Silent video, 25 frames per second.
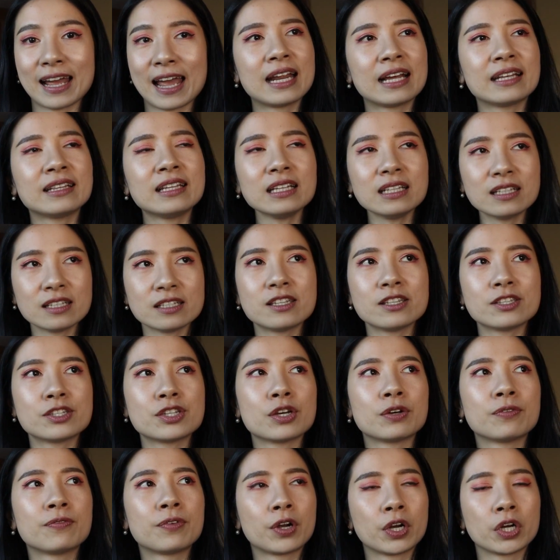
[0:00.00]
And I think this is
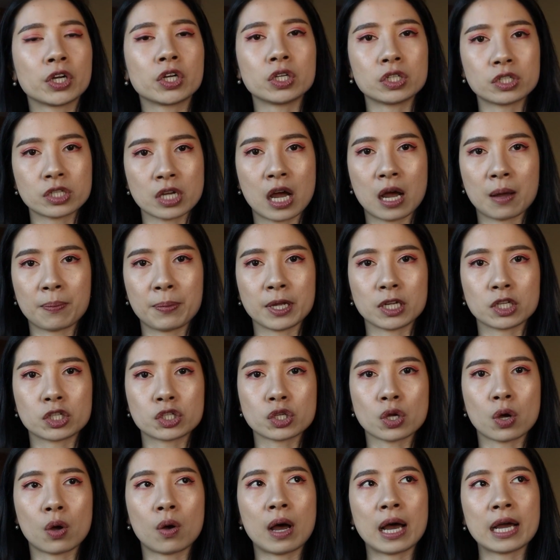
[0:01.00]
a very good topic.
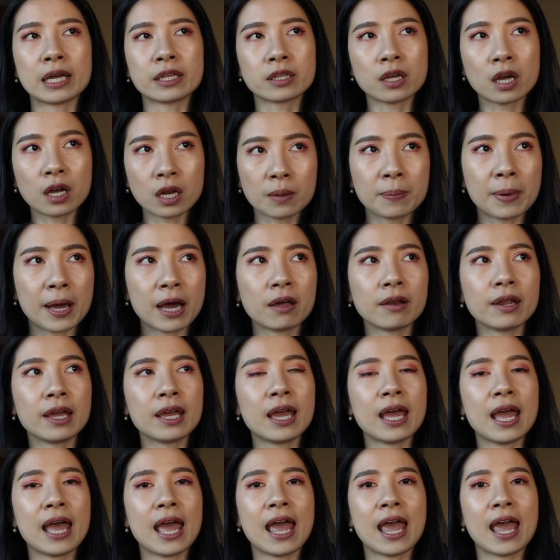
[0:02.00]
So I thought about
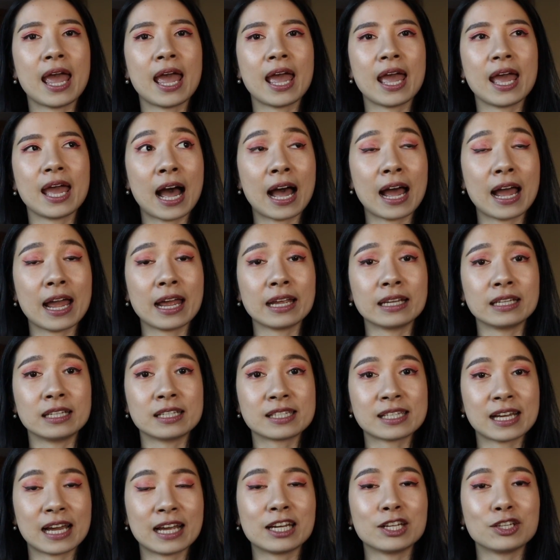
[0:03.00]
it and I
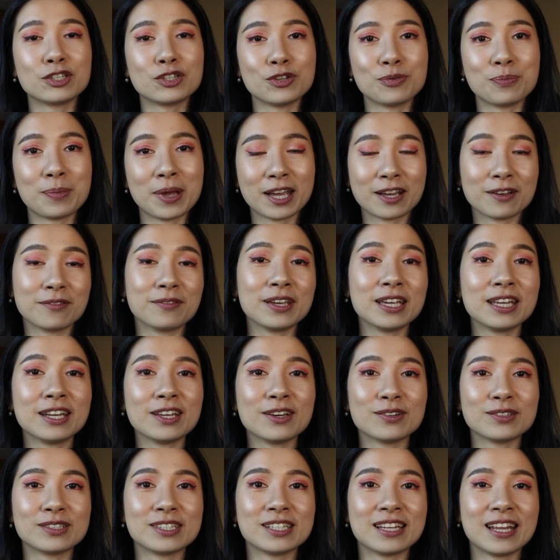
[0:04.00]
decided to make a
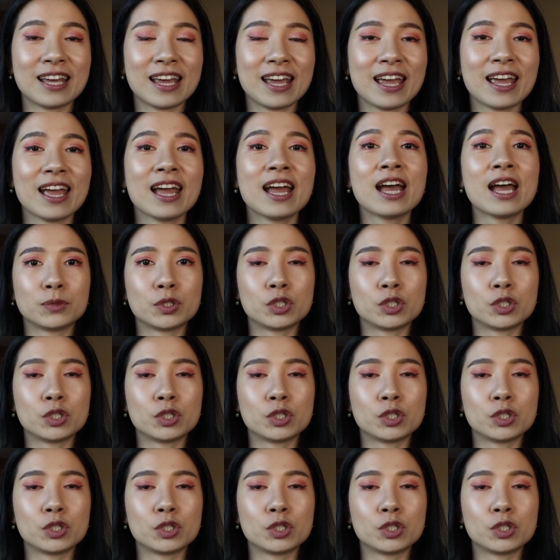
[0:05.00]
video today